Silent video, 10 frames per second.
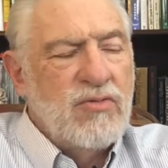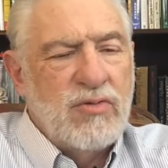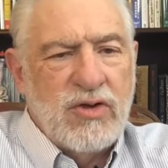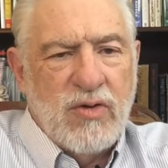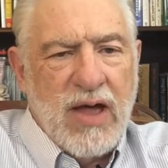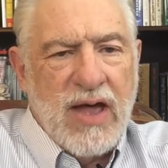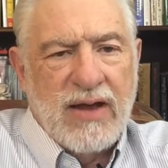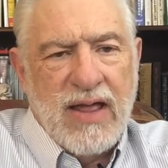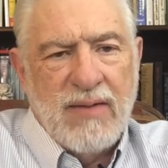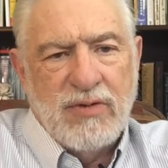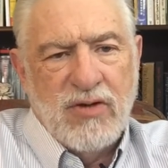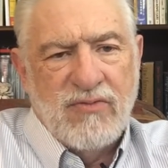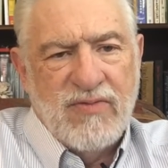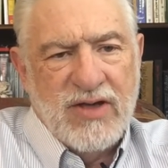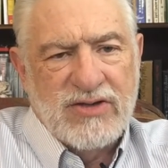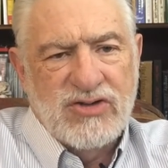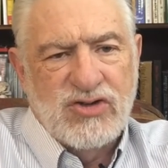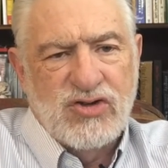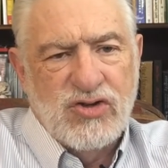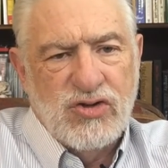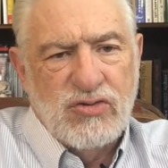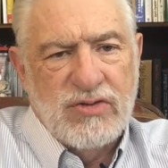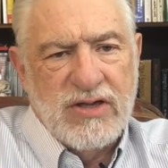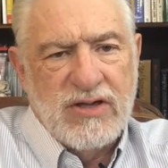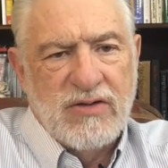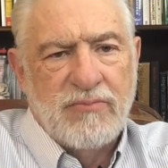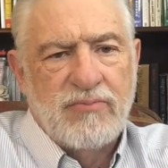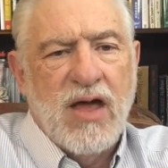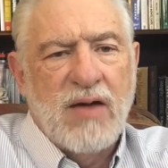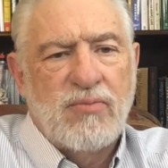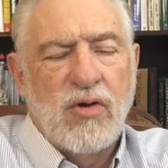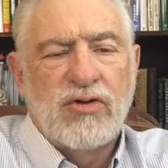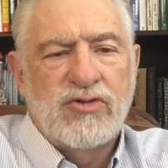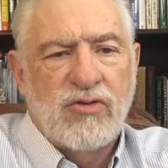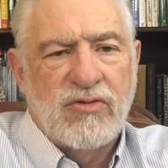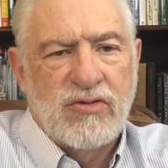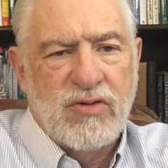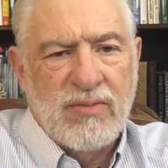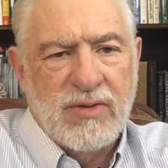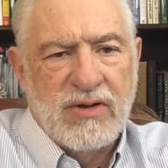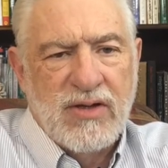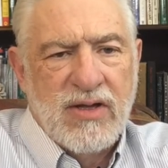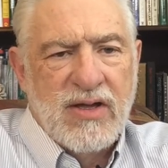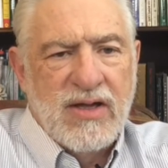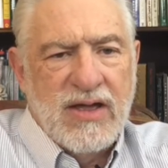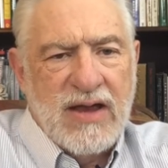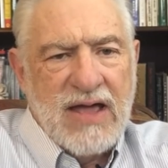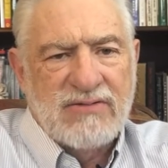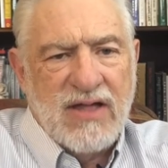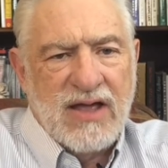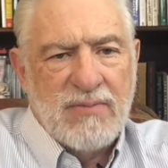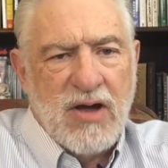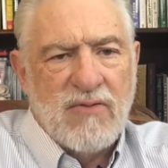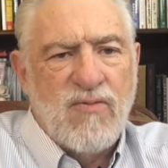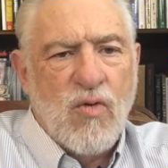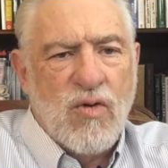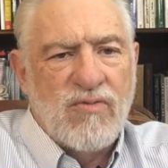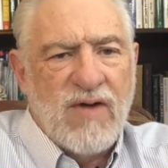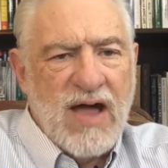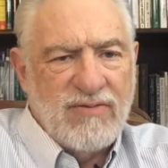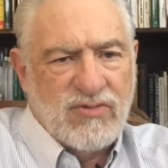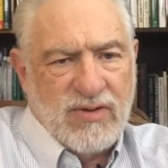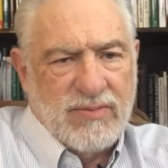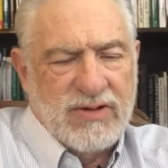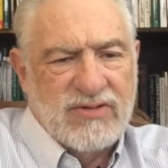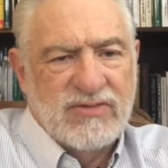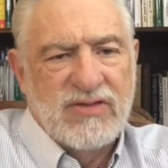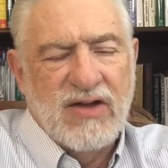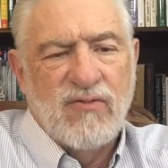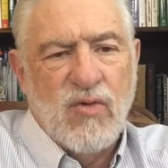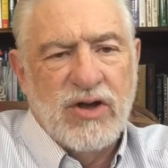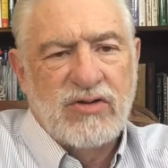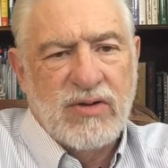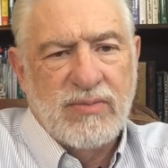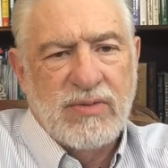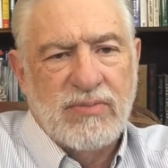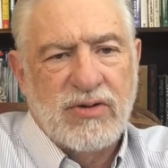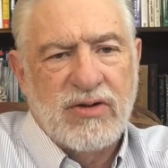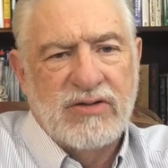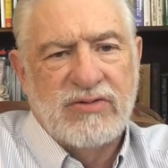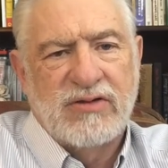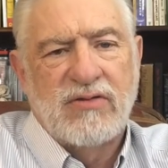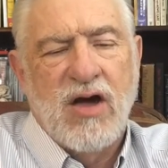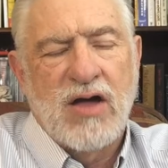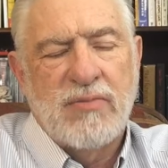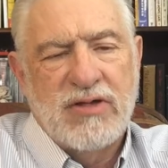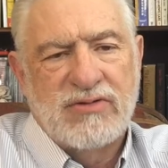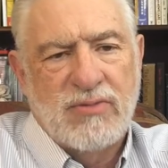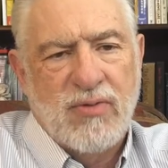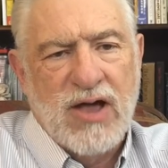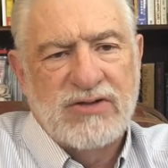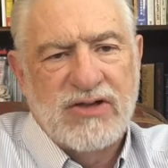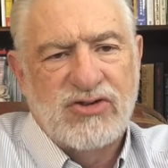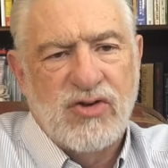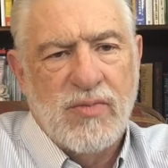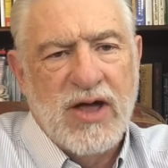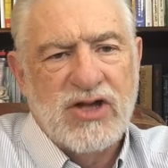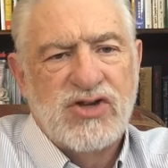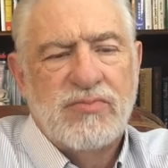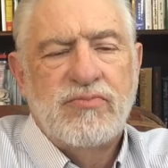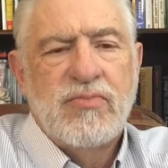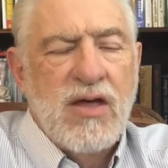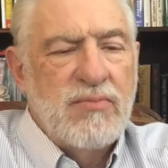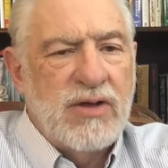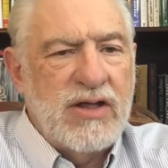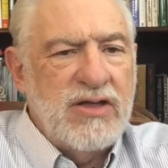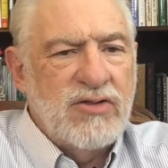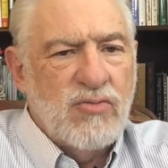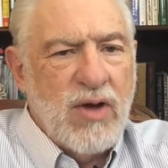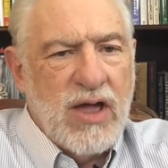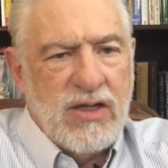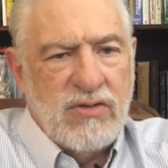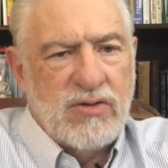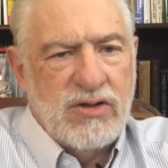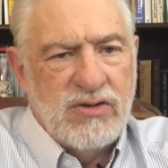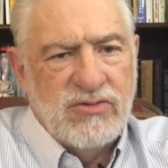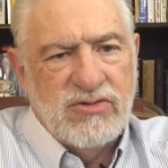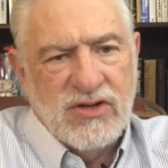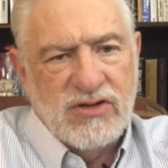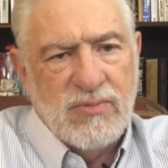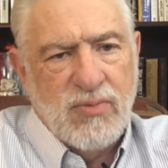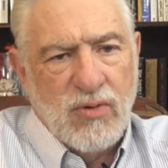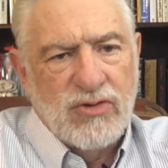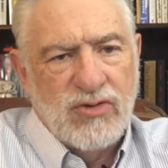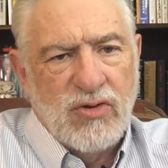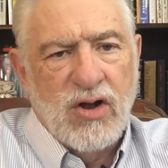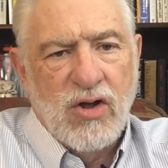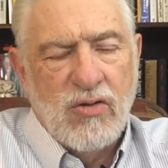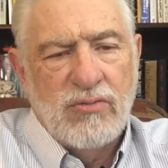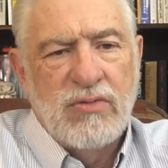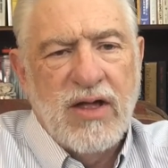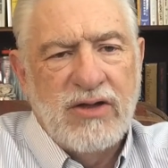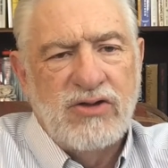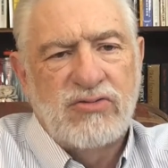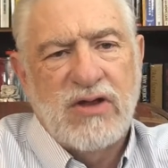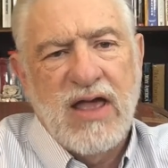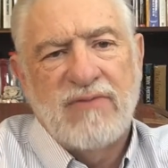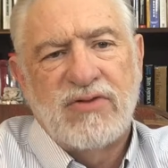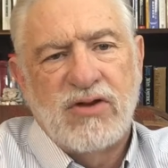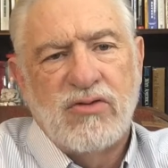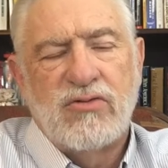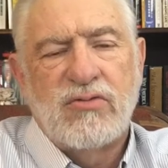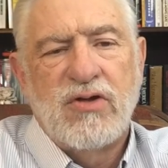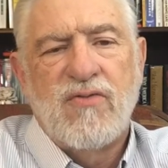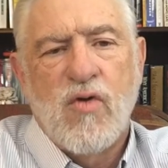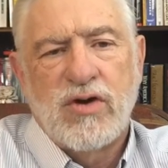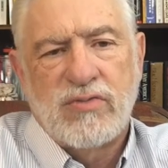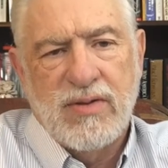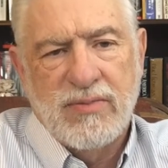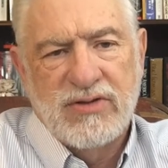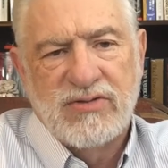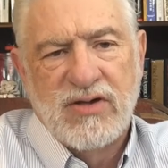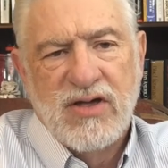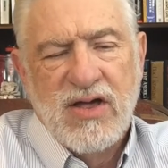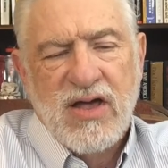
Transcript: When you add AmnioFix to the prolozone treatment, it acts like about 4 or 5 treatments instead of one treatment because it augments the process so much. But either way, you can use just the prolozone alone and usually have to do 3 or 4 treatments